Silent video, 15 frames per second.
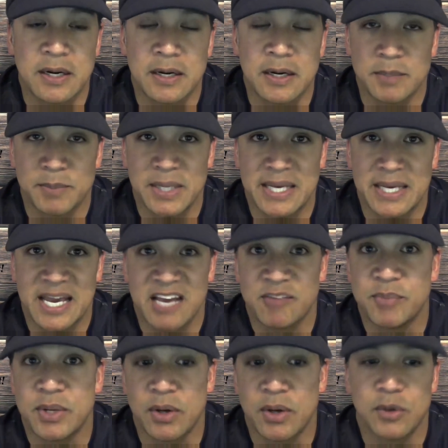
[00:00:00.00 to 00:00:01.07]
like I have
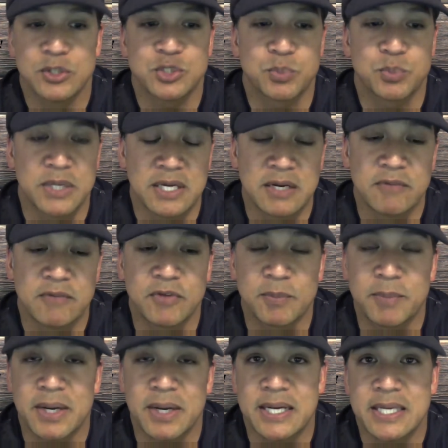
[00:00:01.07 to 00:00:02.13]
been all spring for
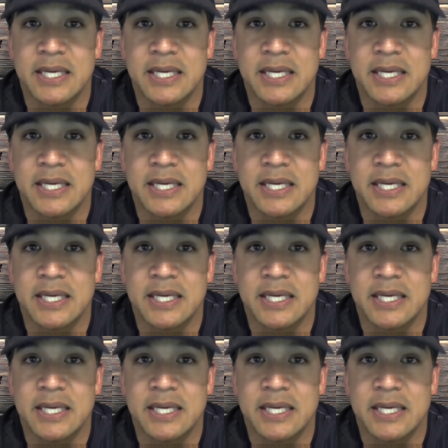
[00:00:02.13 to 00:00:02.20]
my